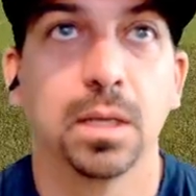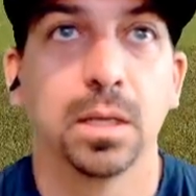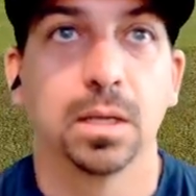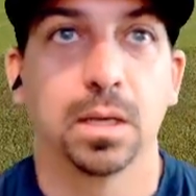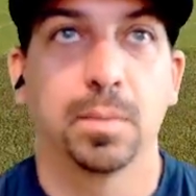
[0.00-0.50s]

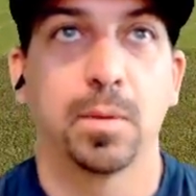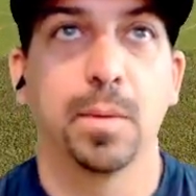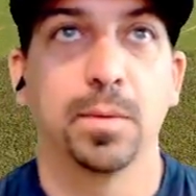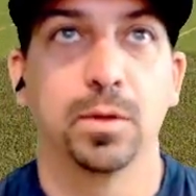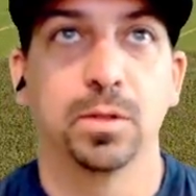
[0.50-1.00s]
Gonna
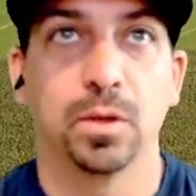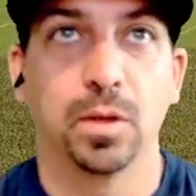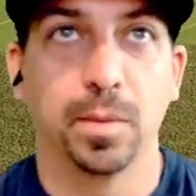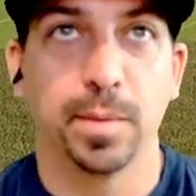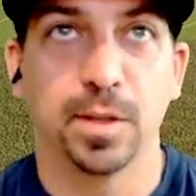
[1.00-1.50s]
probably lose a
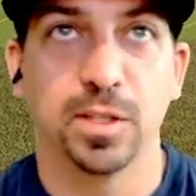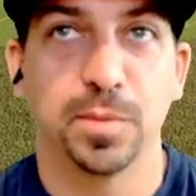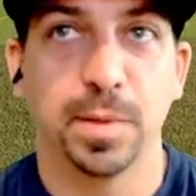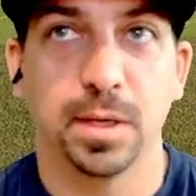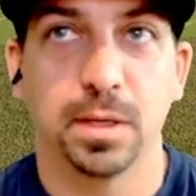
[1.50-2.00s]
little bit of the
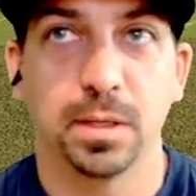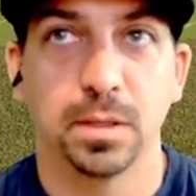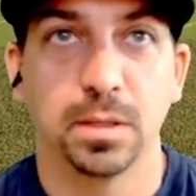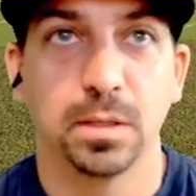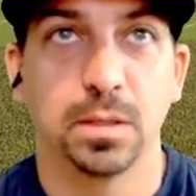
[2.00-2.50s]
spin
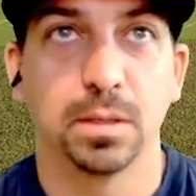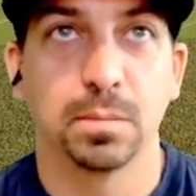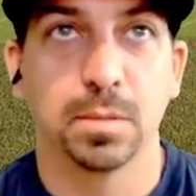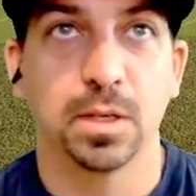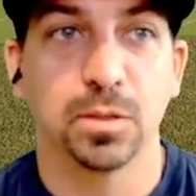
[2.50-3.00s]

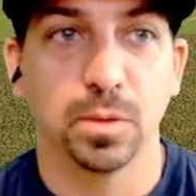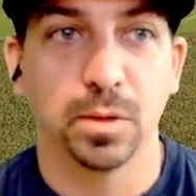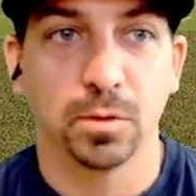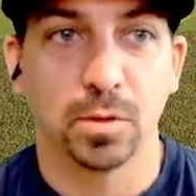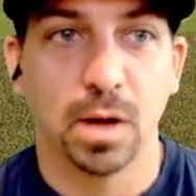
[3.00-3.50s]
because we're
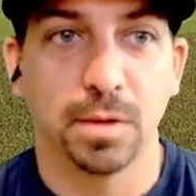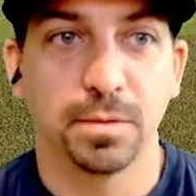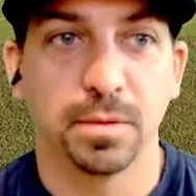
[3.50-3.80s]
in the rough.